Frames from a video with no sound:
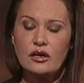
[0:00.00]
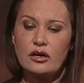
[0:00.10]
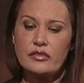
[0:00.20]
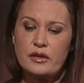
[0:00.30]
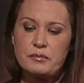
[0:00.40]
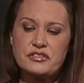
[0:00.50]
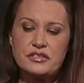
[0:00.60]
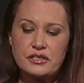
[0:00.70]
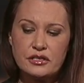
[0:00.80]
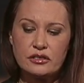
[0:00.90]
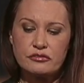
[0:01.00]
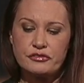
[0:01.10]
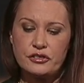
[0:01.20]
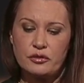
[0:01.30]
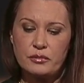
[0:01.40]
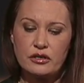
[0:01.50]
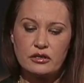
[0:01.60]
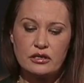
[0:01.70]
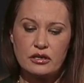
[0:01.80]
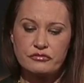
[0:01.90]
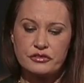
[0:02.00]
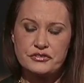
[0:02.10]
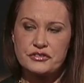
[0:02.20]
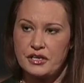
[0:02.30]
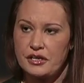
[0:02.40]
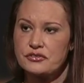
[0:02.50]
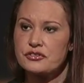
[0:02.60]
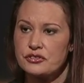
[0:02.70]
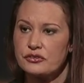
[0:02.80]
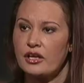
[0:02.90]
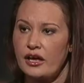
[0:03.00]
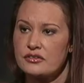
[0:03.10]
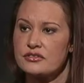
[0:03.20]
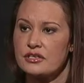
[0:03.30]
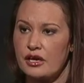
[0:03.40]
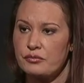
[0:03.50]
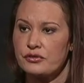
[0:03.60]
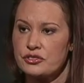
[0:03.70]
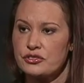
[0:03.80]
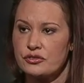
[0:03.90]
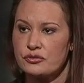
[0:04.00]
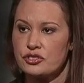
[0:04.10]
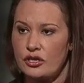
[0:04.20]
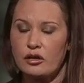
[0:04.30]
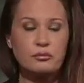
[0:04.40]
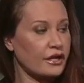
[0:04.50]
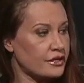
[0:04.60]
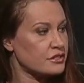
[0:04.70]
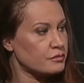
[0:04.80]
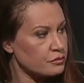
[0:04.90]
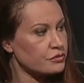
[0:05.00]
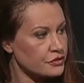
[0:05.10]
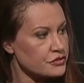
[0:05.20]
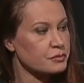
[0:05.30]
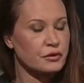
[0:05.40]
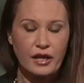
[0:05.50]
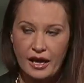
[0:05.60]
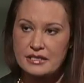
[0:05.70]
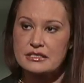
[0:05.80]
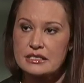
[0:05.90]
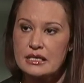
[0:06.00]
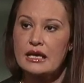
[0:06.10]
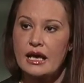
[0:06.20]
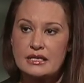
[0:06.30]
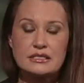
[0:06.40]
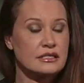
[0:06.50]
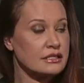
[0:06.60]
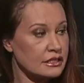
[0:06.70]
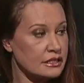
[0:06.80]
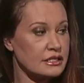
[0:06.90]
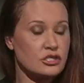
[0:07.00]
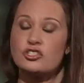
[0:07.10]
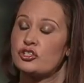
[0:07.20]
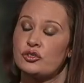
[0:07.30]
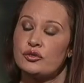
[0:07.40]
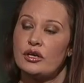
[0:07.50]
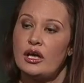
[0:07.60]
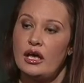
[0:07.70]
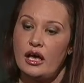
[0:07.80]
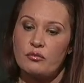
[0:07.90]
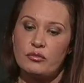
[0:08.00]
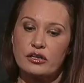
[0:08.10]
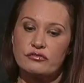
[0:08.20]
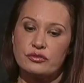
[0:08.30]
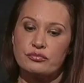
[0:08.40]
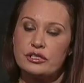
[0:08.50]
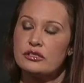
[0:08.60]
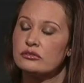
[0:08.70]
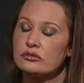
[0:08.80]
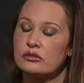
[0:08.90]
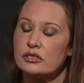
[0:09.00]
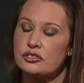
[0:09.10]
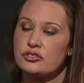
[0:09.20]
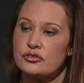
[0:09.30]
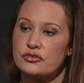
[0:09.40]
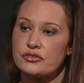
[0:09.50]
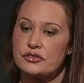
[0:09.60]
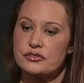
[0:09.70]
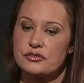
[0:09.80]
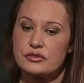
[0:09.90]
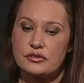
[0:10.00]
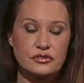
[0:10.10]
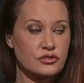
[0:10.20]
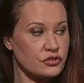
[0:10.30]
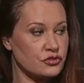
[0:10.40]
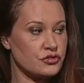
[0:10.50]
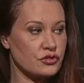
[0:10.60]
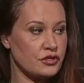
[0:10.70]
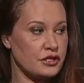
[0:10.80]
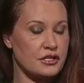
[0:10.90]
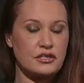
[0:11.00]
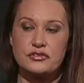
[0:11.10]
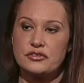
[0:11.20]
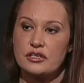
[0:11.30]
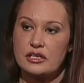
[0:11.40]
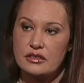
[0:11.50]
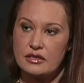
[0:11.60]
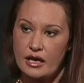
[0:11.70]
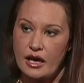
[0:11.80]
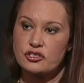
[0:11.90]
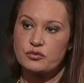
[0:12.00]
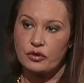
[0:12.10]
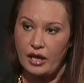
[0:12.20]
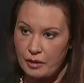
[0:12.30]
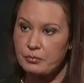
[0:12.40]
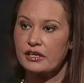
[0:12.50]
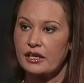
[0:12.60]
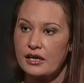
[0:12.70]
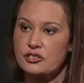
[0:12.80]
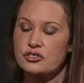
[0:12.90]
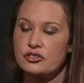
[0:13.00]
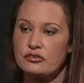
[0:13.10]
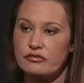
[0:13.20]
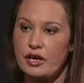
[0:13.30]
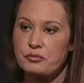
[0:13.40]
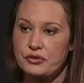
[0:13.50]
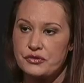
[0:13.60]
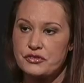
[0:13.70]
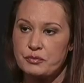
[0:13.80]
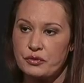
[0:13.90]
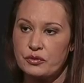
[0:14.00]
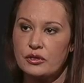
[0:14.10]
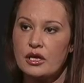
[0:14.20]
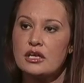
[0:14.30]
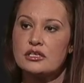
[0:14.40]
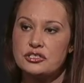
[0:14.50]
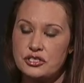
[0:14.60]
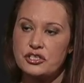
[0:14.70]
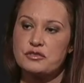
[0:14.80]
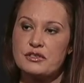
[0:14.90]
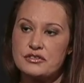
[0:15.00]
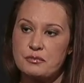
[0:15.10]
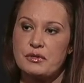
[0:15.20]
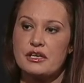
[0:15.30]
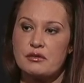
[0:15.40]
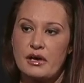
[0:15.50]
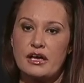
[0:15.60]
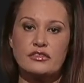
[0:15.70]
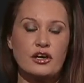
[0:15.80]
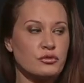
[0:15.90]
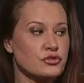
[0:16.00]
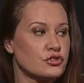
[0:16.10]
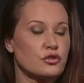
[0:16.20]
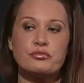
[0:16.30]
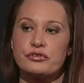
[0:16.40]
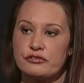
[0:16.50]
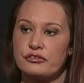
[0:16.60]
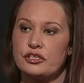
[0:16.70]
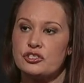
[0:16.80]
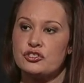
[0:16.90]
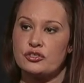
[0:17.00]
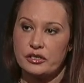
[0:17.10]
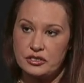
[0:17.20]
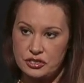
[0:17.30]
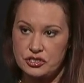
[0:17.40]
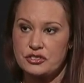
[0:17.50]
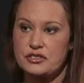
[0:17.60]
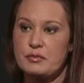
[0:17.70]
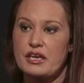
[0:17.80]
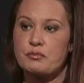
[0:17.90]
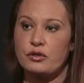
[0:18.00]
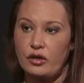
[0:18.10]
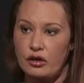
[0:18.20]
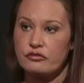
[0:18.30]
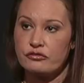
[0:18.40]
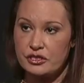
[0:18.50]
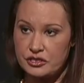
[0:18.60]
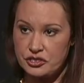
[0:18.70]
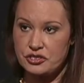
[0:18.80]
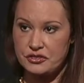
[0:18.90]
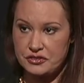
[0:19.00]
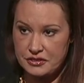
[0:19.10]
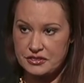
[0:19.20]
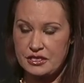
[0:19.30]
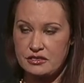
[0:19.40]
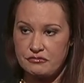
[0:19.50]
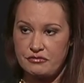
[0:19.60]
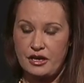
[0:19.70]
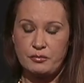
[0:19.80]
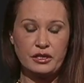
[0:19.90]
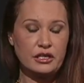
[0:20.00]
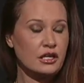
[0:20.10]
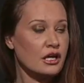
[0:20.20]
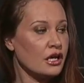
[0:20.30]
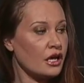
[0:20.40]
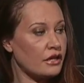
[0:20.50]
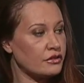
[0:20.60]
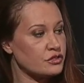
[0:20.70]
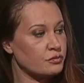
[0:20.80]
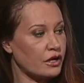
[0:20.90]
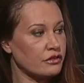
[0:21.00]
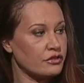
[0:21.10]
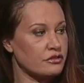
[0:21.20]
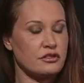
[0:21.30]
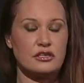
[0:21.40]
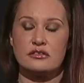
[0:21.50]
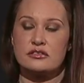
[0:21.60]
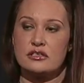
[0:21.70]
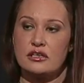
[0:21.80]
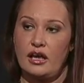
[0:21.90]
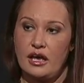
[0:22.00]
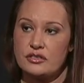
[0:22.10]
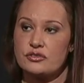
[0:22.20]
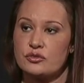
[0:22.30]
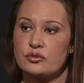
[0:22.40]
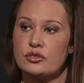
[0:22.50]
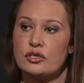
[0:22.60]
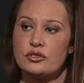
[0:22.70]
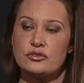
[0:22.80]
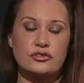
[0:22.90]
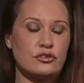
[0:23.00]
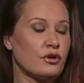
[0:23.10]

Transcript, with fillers: On that particular phenomena, every state still has the Aboriginal Child Placement Principle mm. as, as a key issue. Mm. And one of the real issues that's, that's concerning is that in the actual application that principle, judgments are being made that will still privilege non-Indigenous people over Indigenous extended family. And it's one of the things that Hazel, Sue